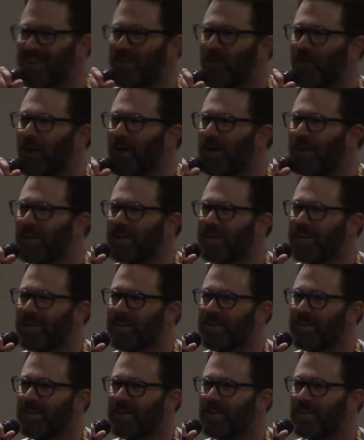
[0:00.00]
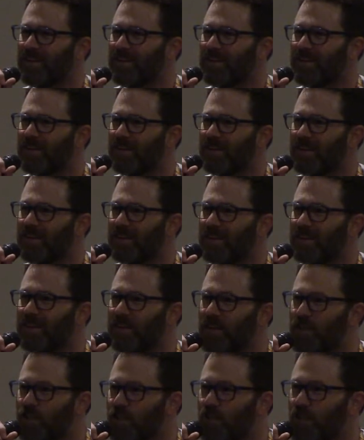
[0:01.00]
What?
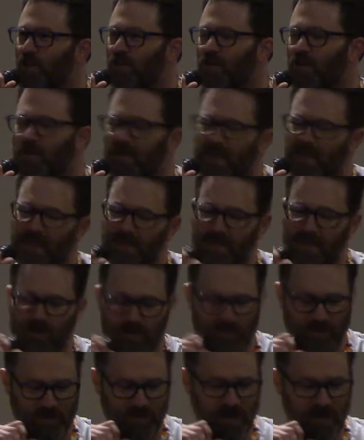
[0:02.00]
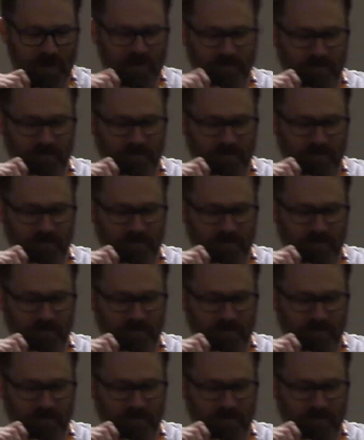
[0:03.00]
Dude? Yeah, dude's fine.